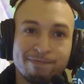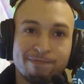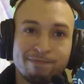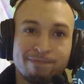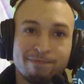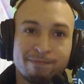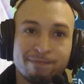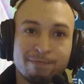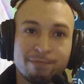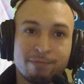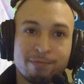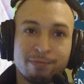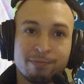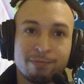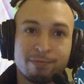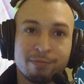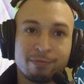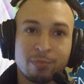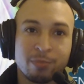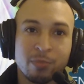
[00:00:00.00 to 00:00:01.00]
mm,
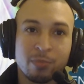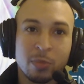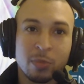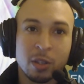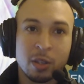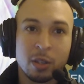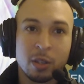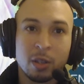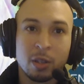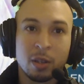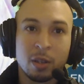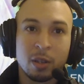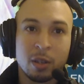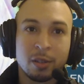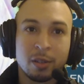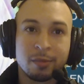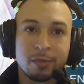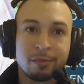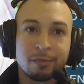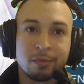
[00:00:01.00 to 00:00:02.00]

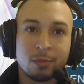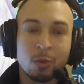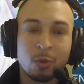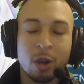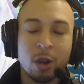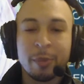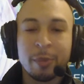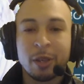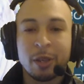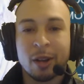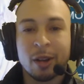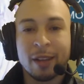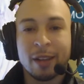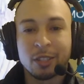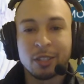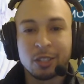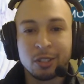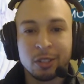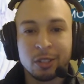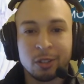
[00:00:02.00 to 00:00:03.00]
well, I mean, you don't have
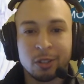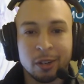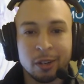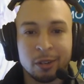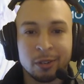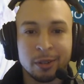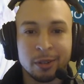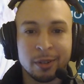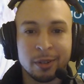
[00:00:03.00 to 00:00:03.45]
to,